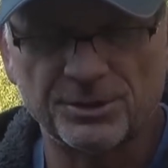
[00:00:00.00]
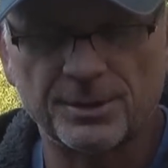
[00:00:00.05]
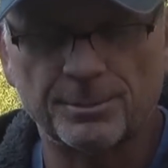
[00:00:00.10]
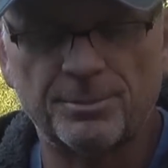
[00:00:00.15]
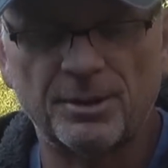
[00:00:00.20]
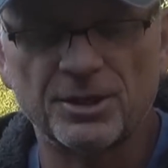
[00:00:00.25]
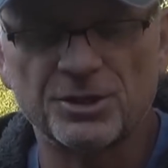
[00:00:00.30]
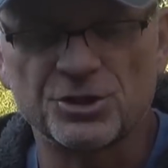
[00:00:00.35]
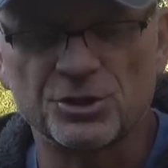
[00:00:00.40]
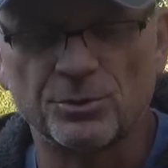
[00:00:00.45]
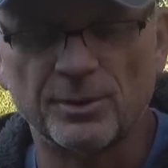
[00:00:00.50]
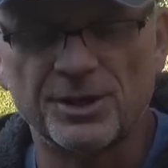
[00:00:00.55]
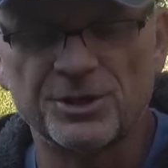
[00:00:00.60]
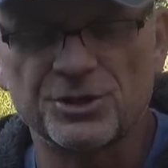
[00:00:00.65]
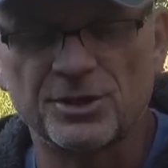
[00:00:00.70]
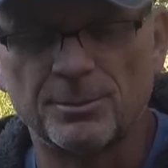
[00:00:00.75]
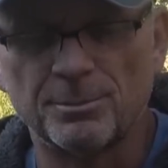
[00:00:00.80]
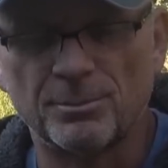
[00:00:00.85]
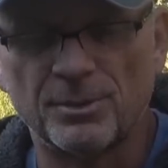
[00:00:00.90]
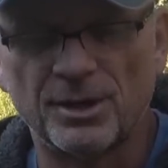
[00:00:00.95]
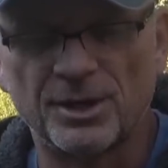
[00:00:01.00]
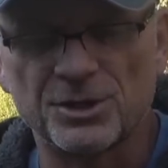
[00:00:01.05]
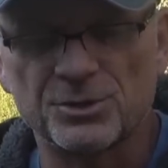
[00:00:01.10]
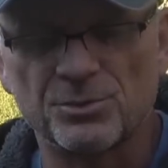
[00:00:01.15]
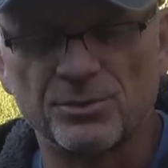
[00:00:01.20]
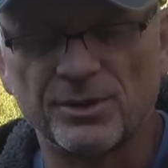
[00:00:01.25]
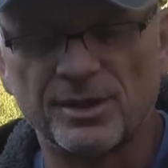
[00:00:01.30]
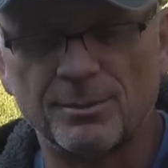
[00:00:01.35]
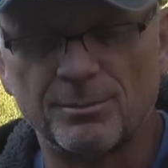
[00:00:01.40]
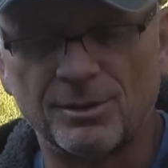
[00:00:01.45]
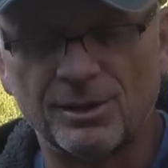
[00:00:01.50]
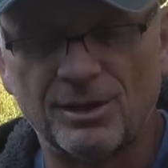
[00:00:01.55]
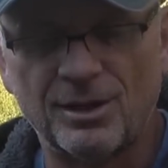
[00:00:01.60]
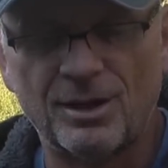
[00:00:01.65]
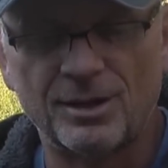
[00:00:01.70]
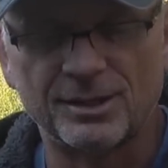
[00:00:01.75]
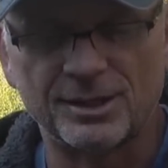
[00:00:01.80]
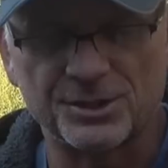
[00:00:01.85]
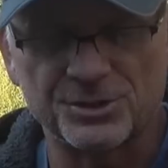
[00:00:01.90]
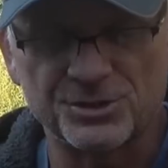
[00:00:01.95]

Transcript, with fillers: put the punctuation marks where they belong,